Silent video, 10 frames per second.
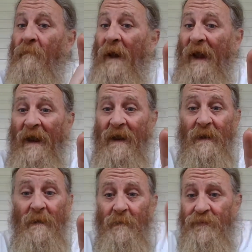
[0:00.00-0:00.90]

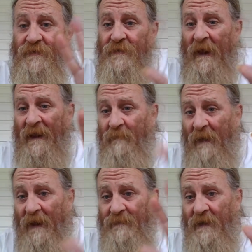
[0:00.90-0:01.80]
babes, hey,
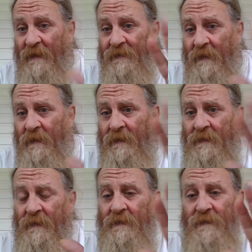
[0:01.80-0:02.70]
babes out there,
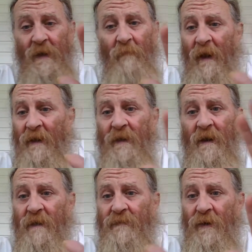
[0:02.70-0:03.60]
y'all might
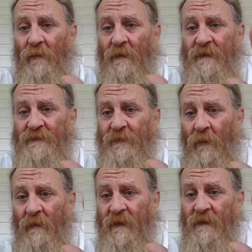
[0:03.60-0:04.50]
not even know what
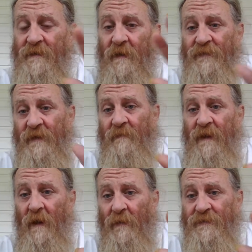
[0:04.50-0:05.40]
disorderly is because some of
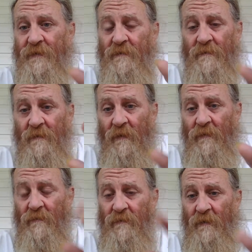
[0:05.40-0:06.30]
y'all still
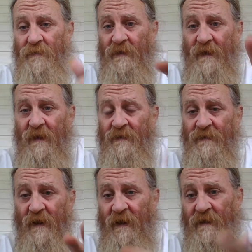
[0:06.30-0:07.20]
on, on your knees
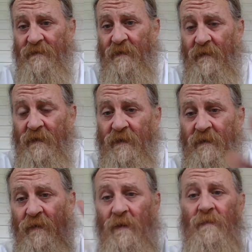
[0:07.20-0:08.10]
and hands are in the
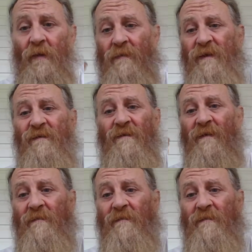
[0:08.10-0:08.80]
crib going, get,